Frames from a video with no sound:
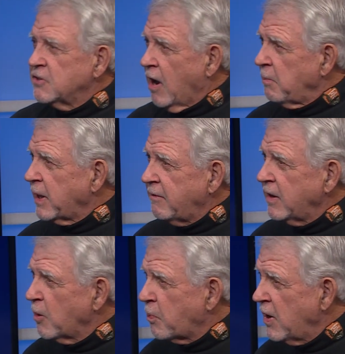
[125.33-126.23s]
So I'm
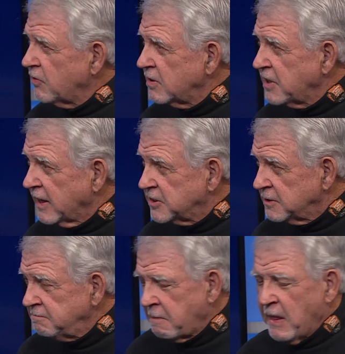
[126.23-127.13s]
giving a
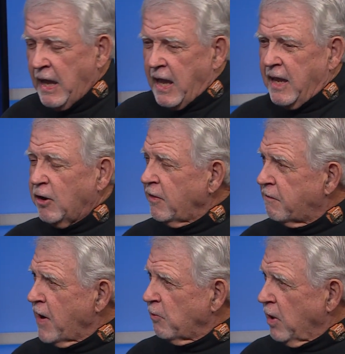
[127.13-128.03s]
presentation, and on the
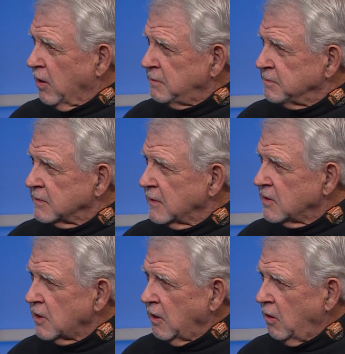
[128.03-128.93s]
front row
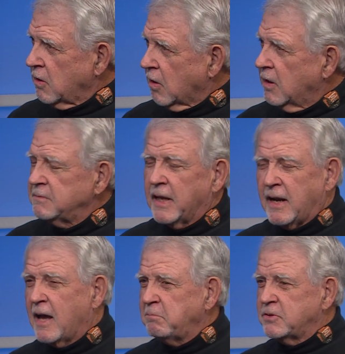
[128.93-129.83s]
is a little girl,
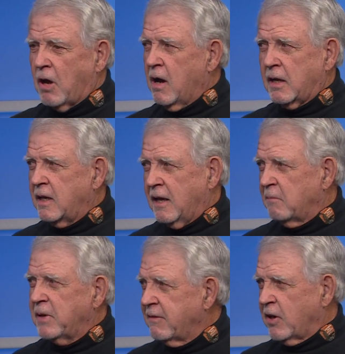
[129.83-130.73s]
and I'm talking,
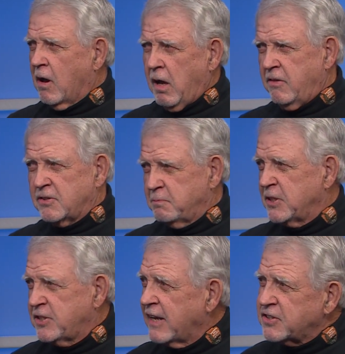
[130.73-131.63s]
I'm giving all this
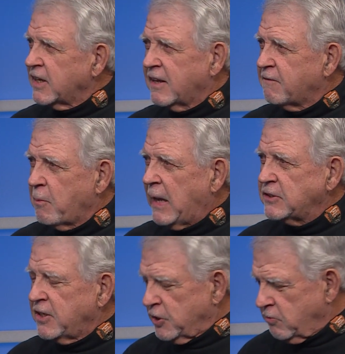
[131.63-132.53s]
majestic
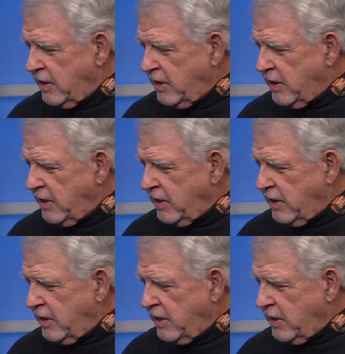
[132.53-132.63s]
information. She